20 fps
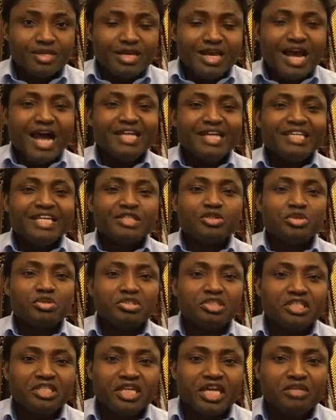And they
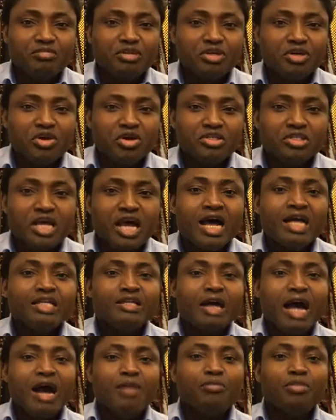succeeded because
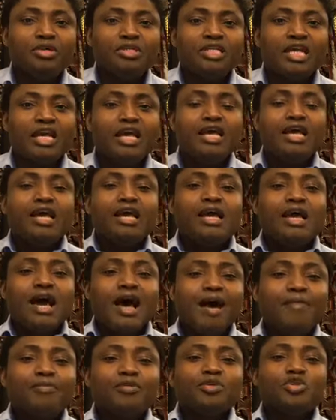Ambode
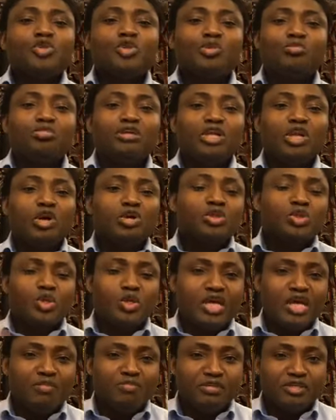happens to belong to
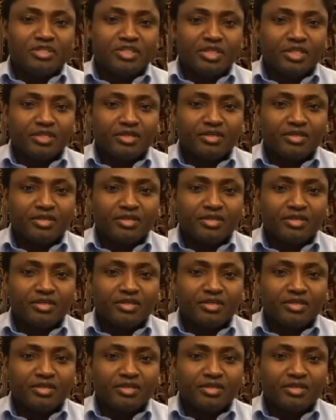APC.